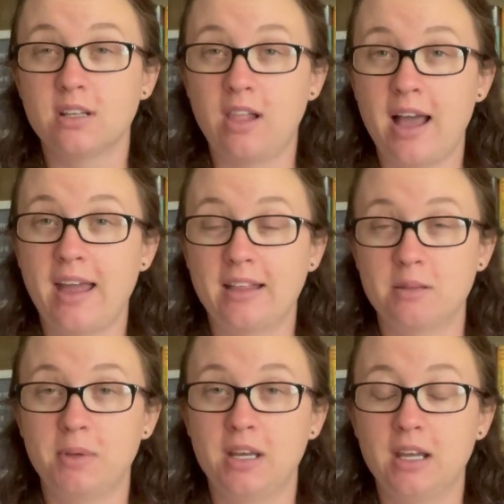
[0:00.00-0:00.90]
a lot at the
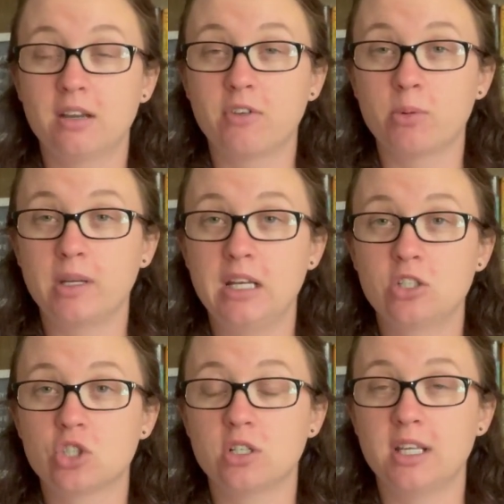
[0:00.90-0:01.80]
beginning of our reading
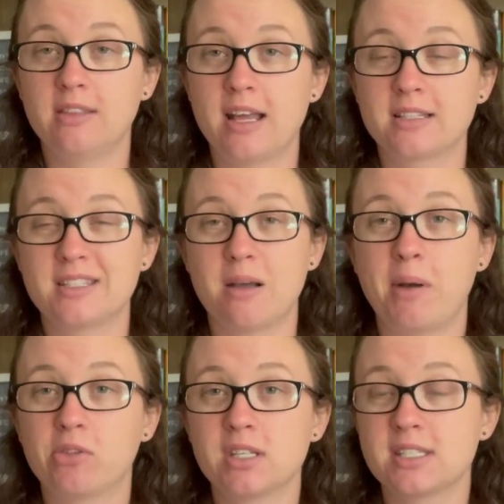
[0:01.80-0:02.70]
journey that's
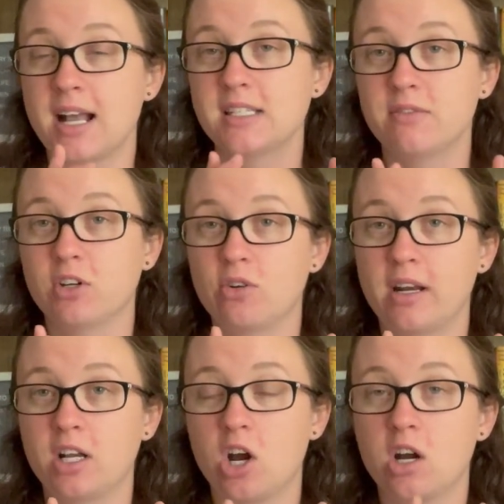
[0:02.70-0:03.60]
about the size of a
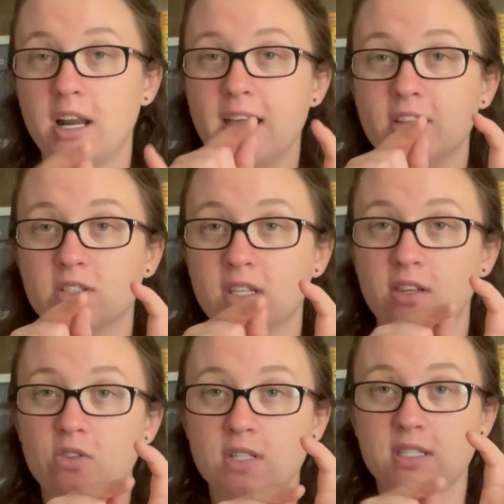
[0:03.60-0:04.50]
credit card, and there's a
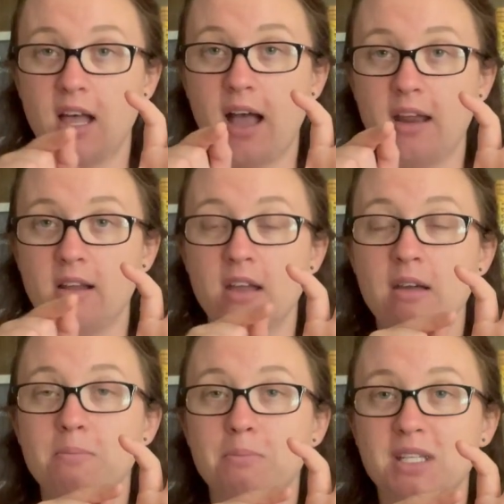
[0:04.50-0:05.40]
little slot
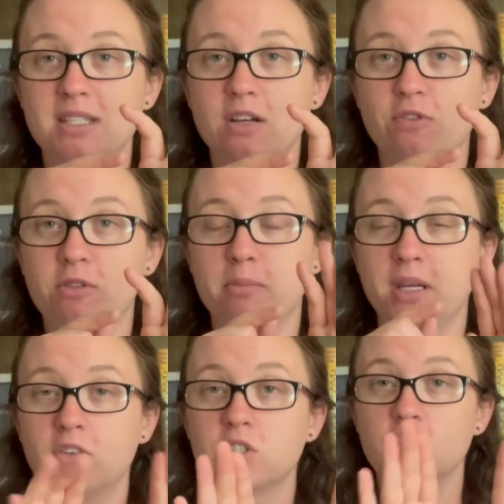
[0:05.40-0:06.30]
missing from the
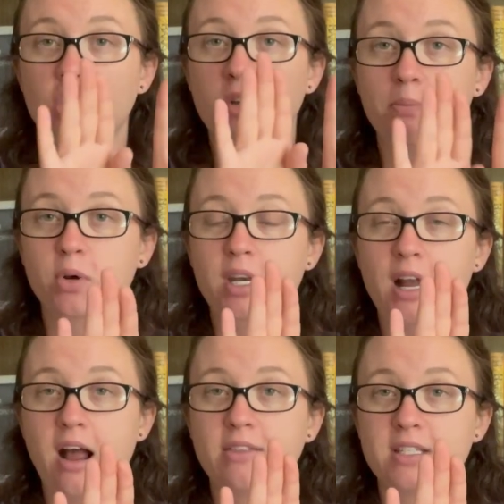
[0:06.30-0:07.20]
middle, so you could put it
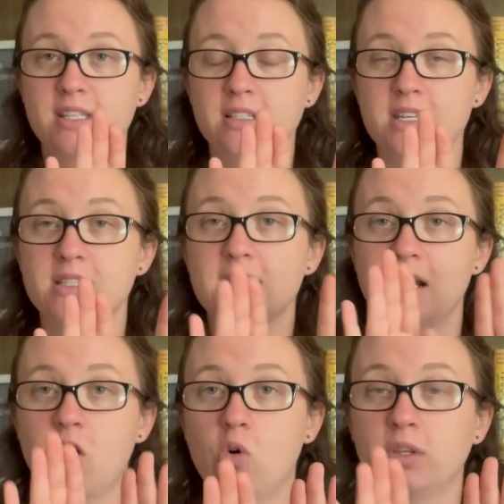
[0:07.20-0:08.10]
on the sentence and
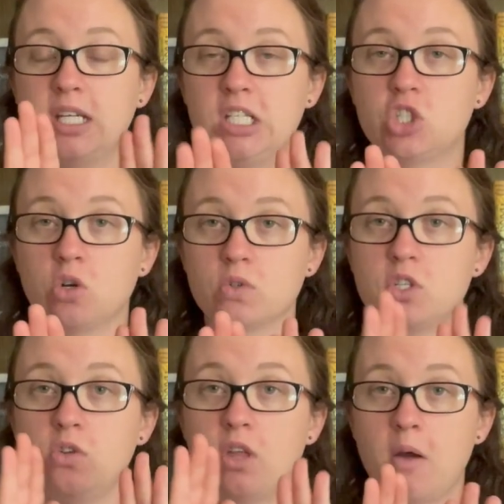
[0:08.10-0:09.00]
it only shows
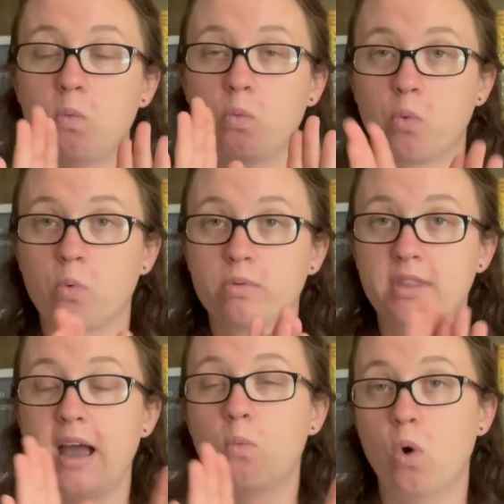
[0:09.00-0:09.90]
you
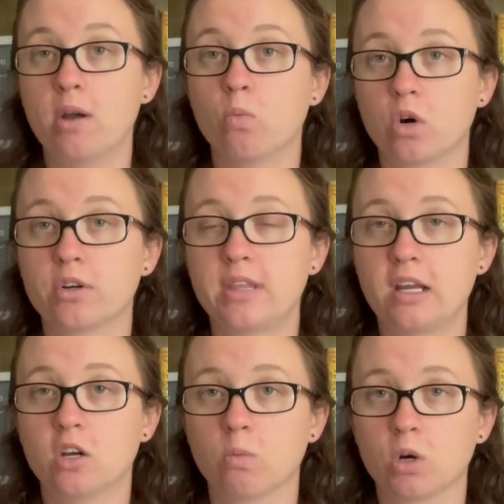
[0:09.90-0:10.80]
that one word that
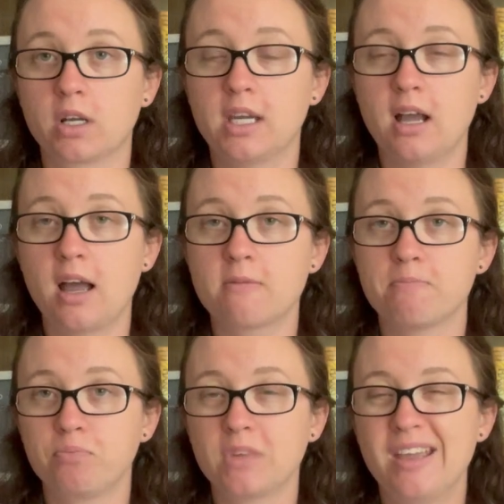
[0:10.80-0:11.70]
you're working on.
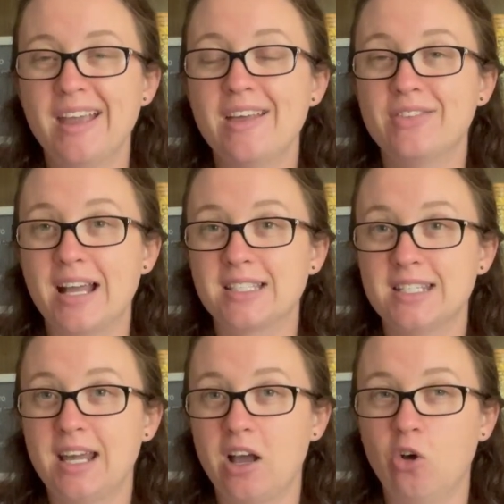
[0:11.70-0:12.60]
That did
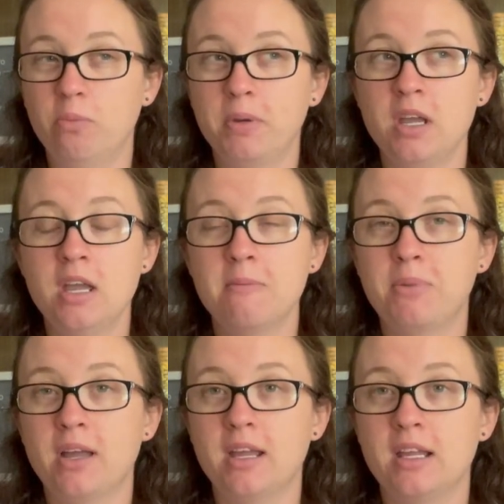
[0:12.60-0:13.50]
help,
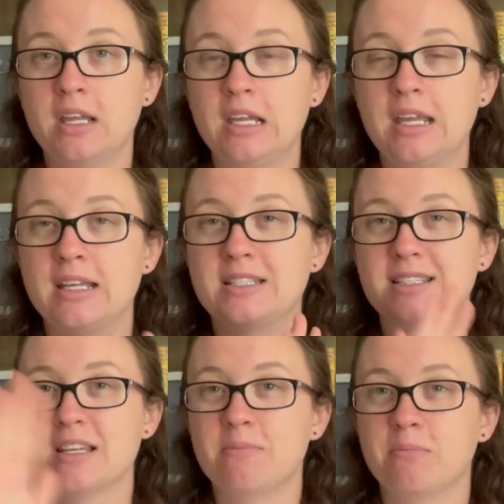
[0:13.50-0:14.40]
but it
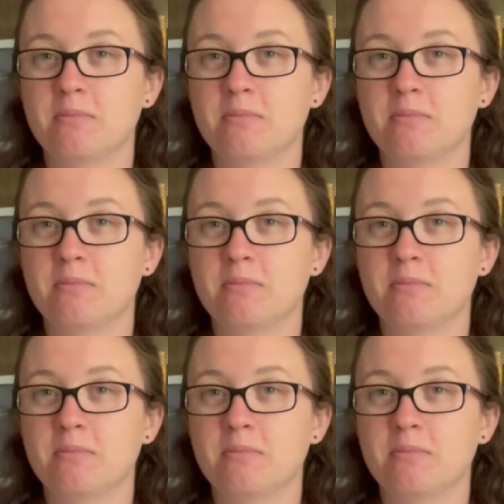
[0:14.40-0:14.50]
doesn't